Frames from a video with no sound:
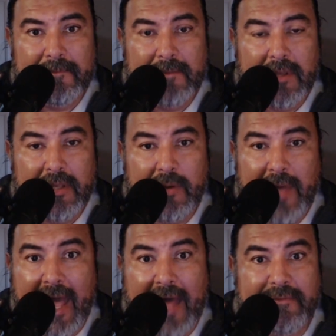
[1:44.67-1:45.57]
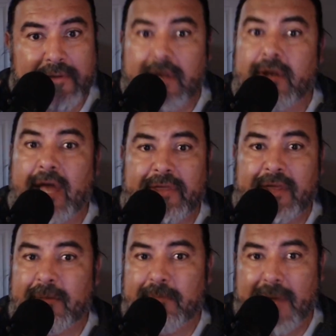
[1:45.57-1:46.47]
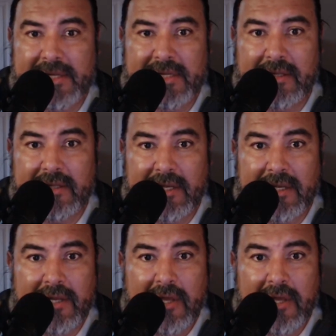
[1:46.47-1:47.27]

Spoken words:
you have nothing basically.